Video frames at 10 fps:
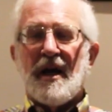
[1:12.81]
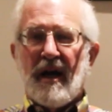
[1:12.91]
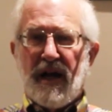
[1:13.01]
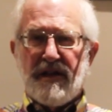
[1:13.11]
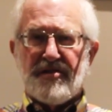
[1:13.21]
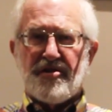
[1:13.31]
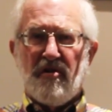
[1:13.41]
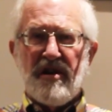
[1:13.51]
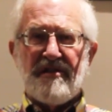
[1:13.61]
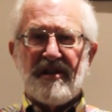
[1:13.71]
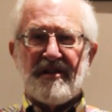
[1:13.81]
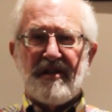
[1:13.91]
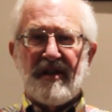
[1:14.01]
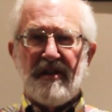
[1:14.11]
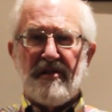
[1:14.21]
I enjoy the
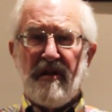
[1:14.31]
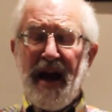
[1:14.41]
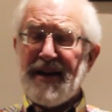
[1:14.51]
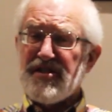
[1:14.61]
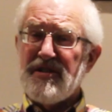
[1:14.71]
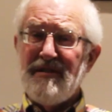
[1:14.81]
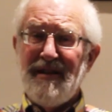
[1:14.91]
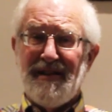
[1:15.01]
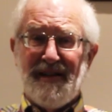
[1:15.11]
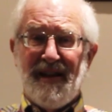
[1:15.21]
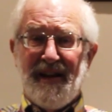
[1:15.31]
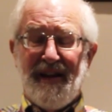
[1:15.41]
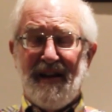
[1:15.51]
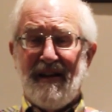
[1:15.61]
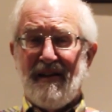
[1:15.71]
interaction,
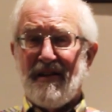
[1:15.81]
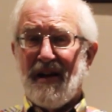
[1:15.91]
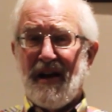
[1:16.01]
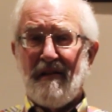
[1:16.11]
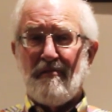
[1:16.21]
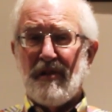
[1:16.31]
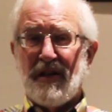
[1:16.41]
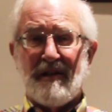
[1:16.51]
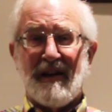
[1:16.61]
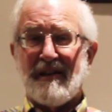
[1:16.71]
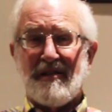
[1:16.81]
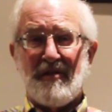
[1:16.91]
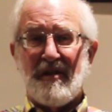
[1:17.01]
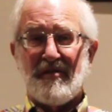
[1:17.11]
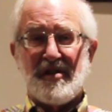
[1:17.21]
and I really like
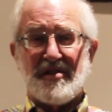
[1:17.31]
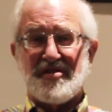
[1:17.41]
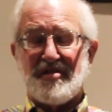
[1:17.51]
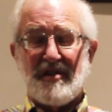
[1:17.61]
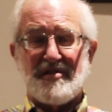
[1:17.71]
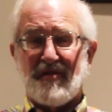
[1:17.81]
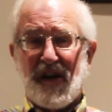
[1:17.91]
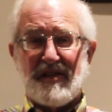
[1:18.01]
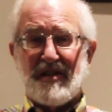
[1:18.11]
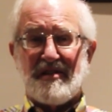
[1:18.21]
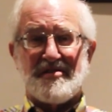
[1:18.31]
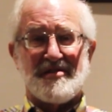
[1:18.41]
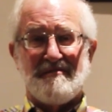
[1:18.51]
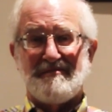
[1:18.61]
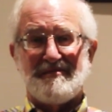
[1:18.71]
the exchange of ideas.